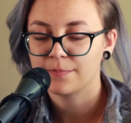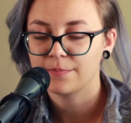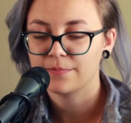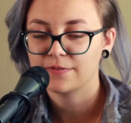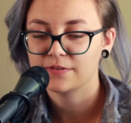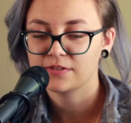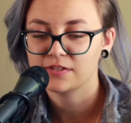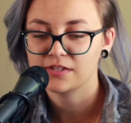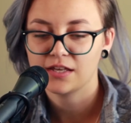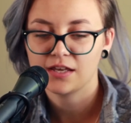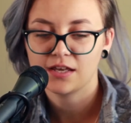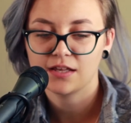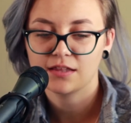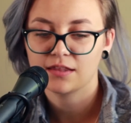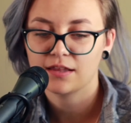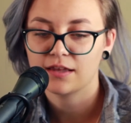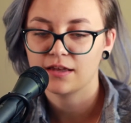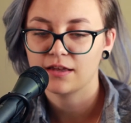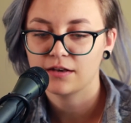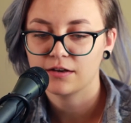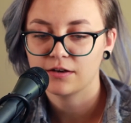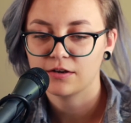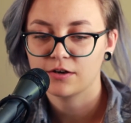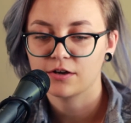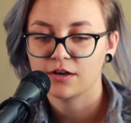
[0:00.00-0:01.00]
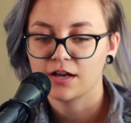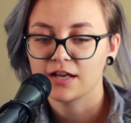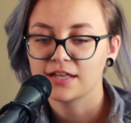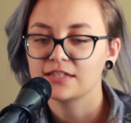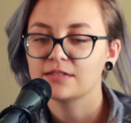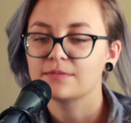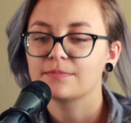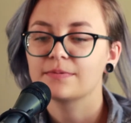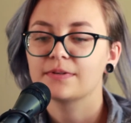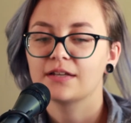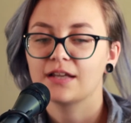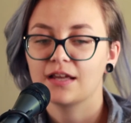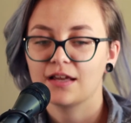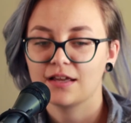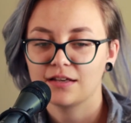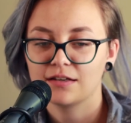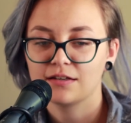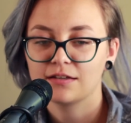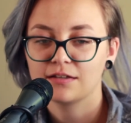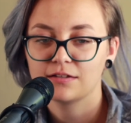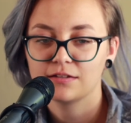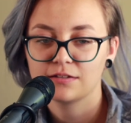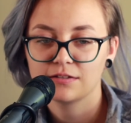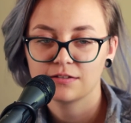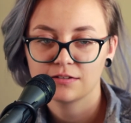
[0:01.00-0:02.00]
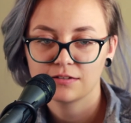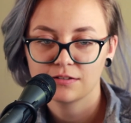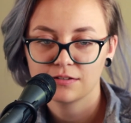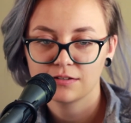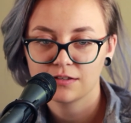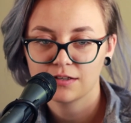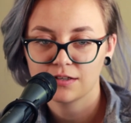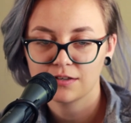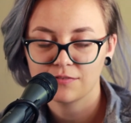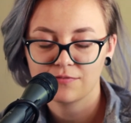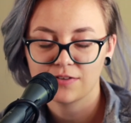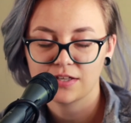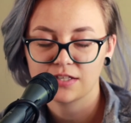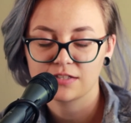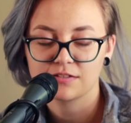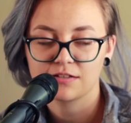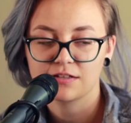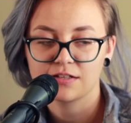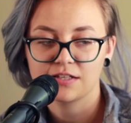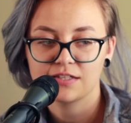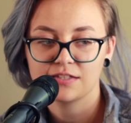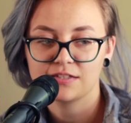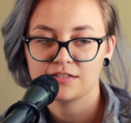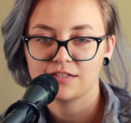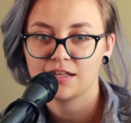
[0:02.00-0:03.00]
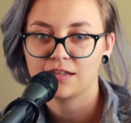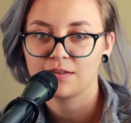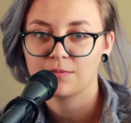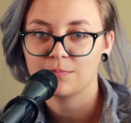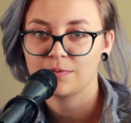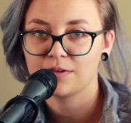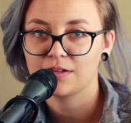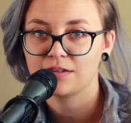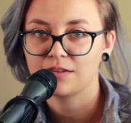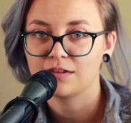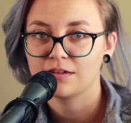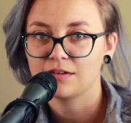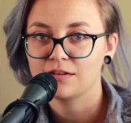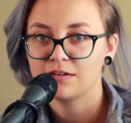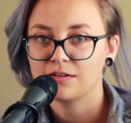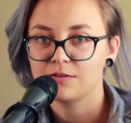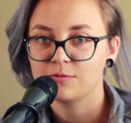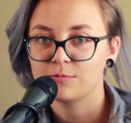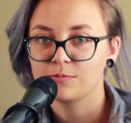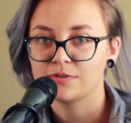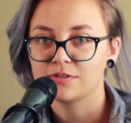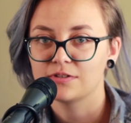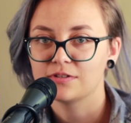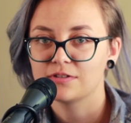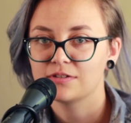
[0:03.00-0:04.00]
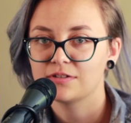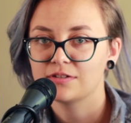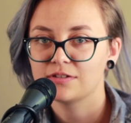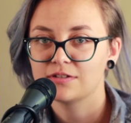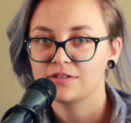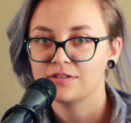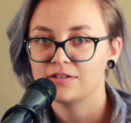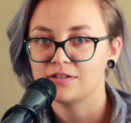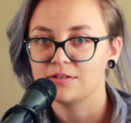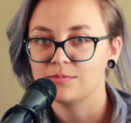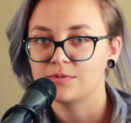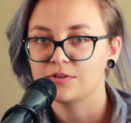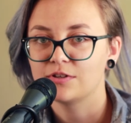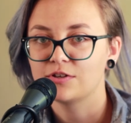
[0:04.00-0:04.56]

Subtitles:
saying that her husband had confessed on his deathbed that he was D.B.